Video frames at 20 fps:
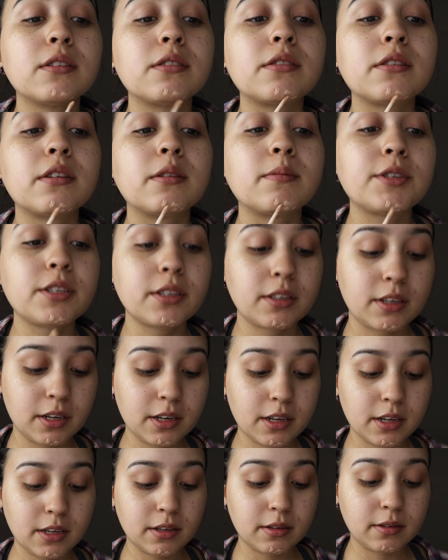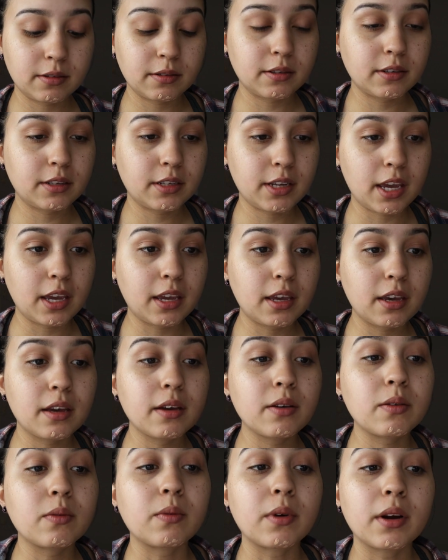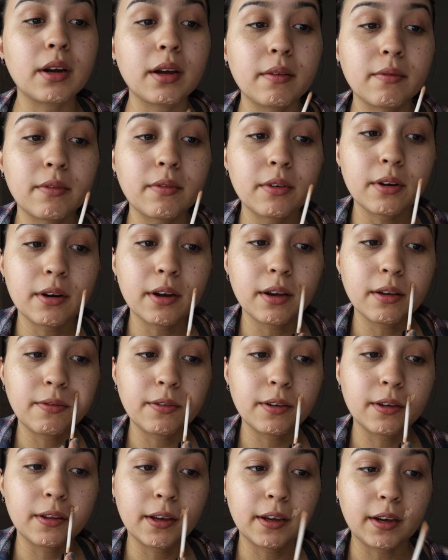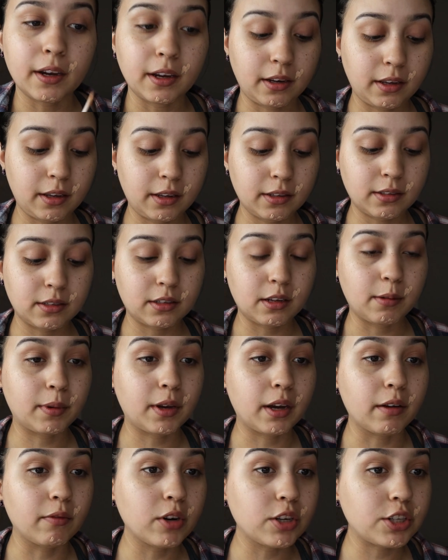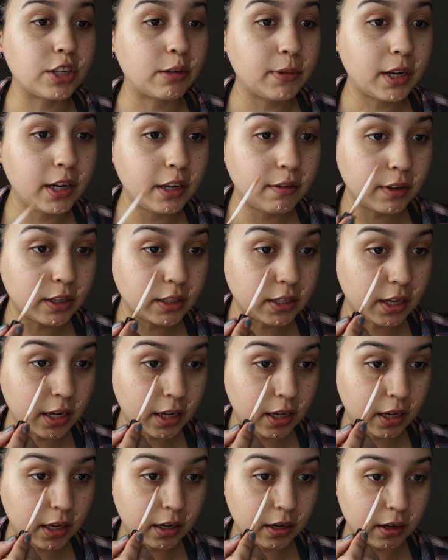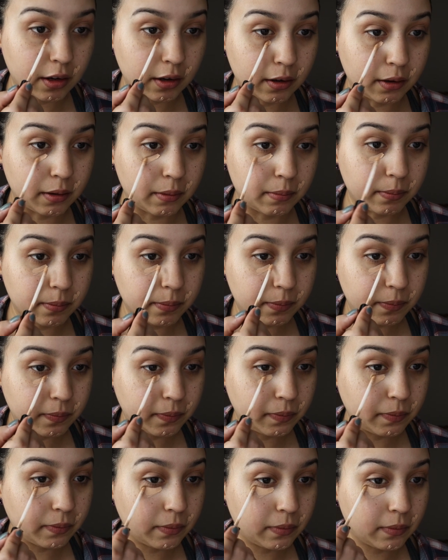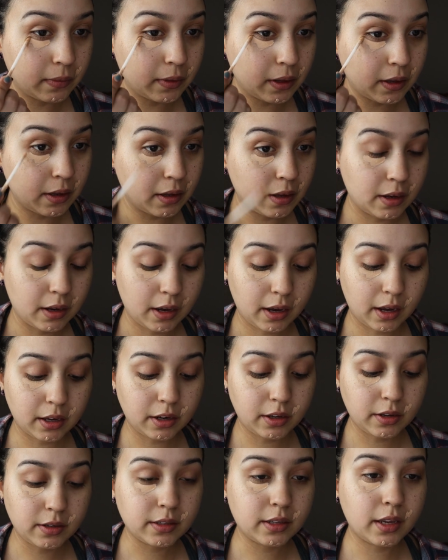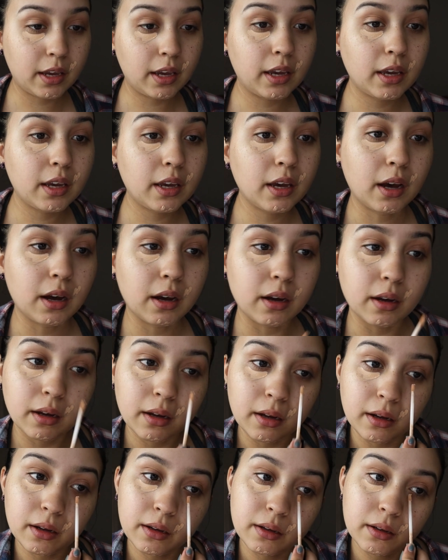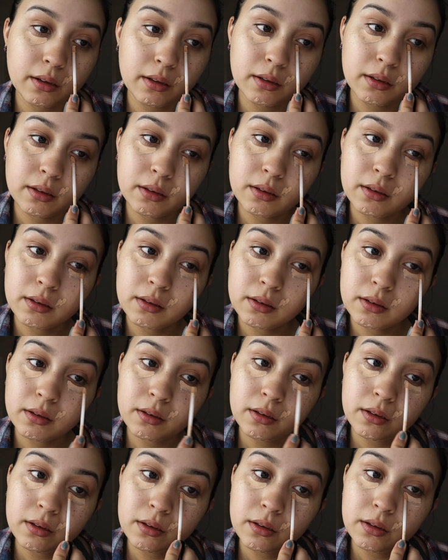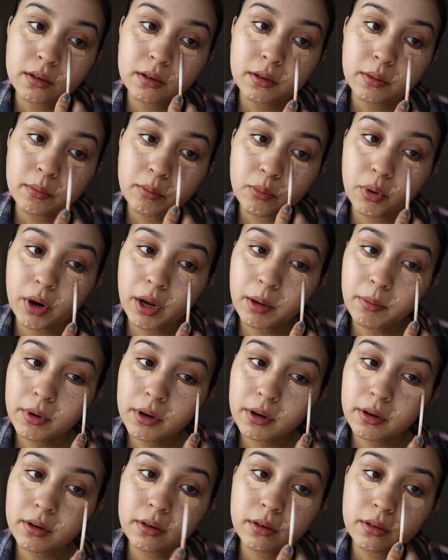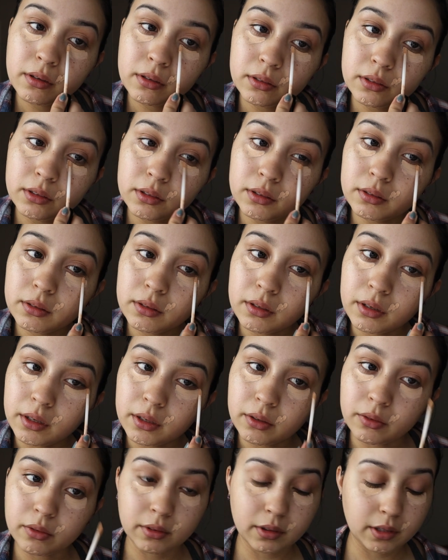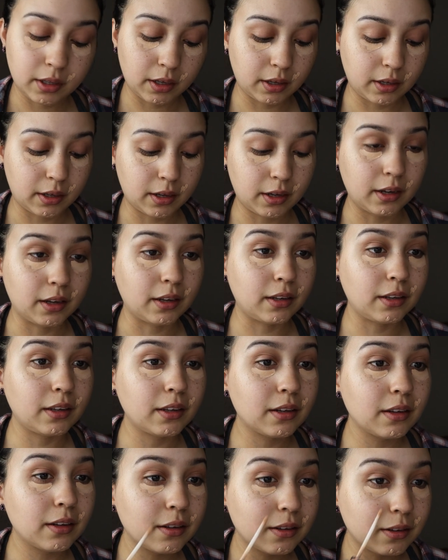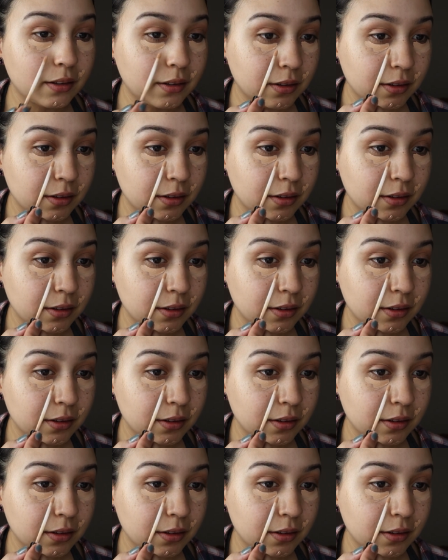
So I'm just going to take it wherever I feel like I need some coverage. I'm not even taking, um, how do you say, uh, primer. I don't think I need it.